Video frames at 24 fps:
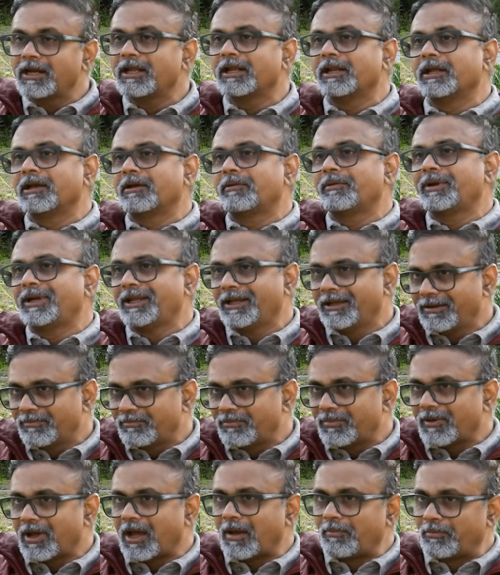an equity
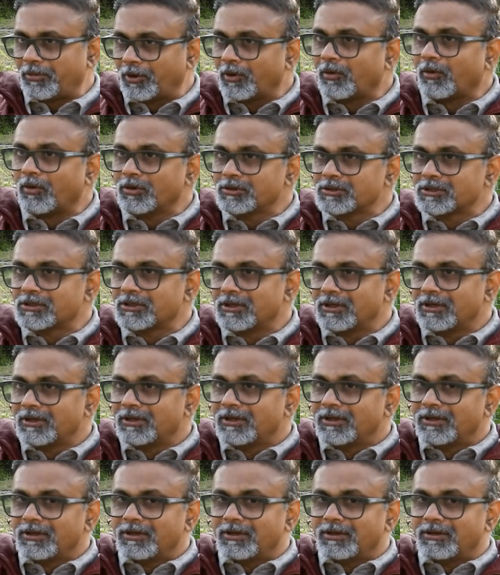approach
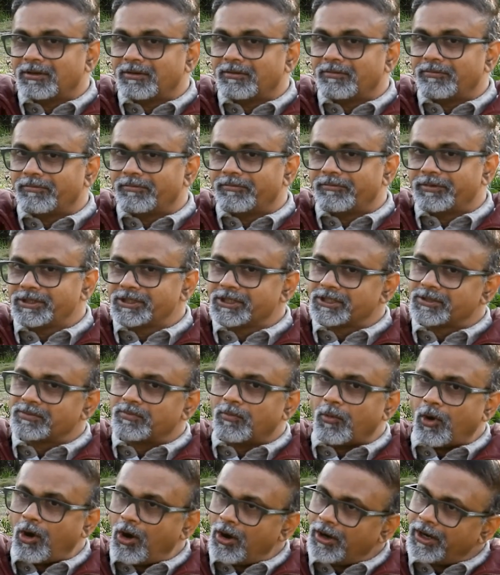which is
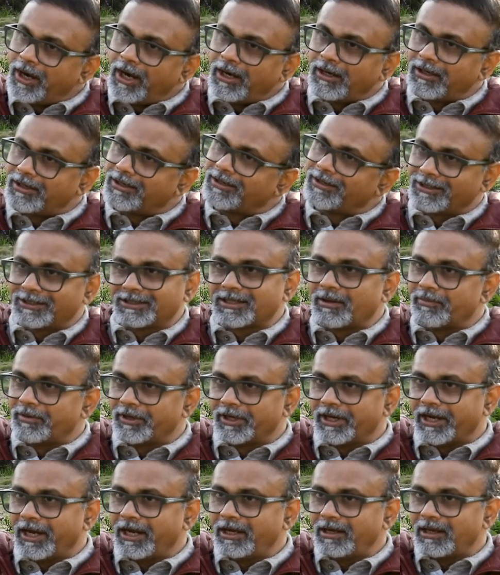moderate risk
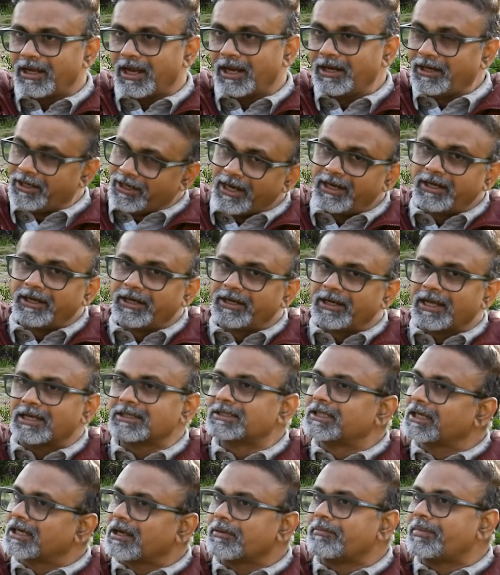appetite, and yet it has
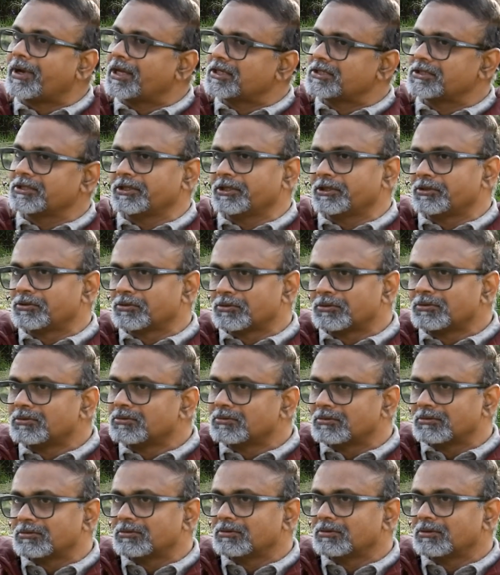the capacity to
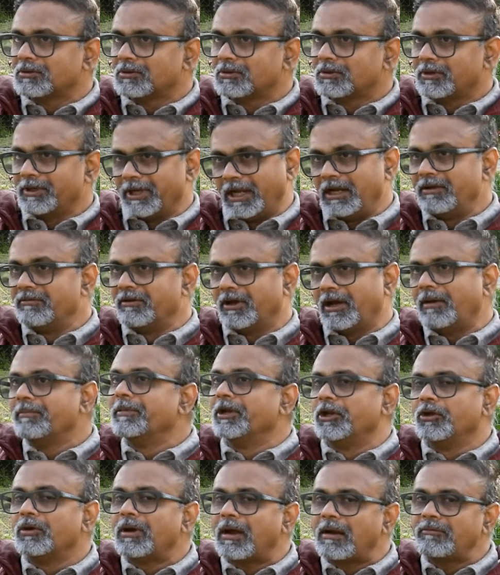deliver. I
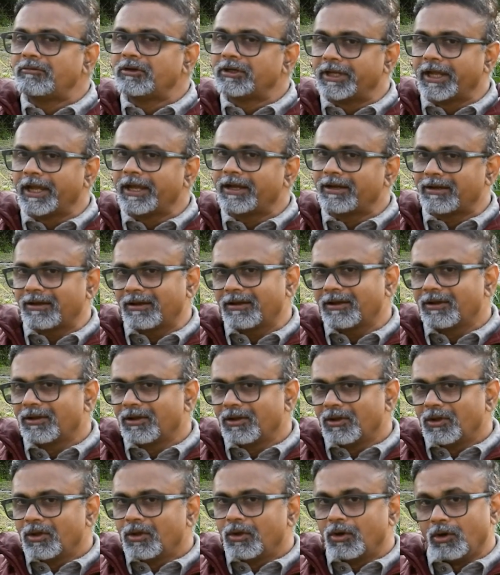mean, you have to take
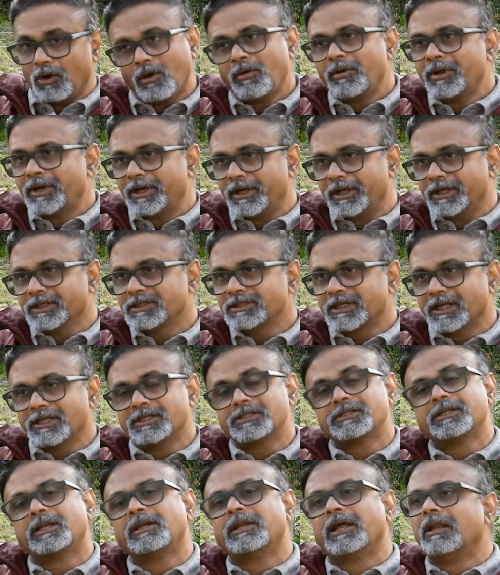lower risk and
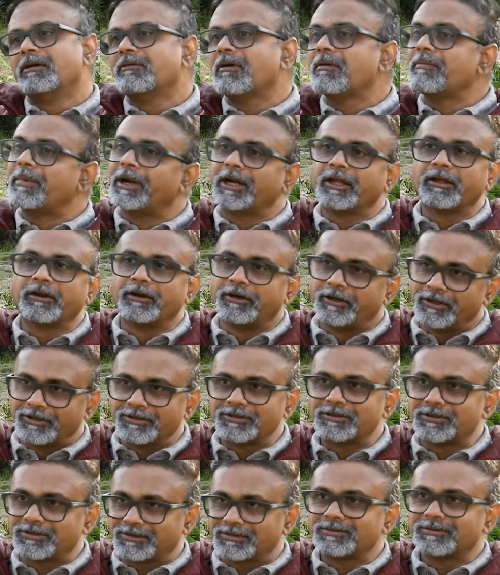still deliver better
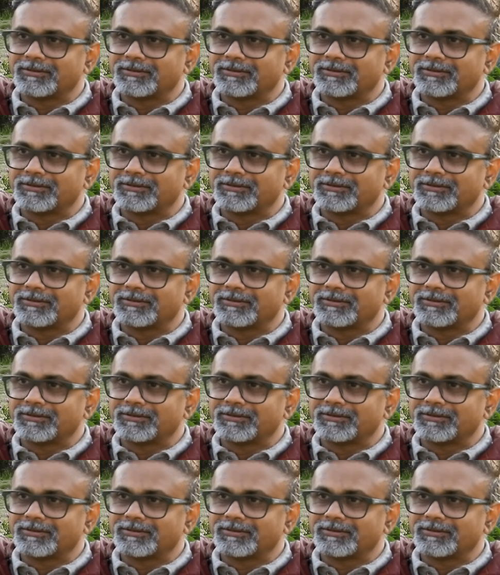returns,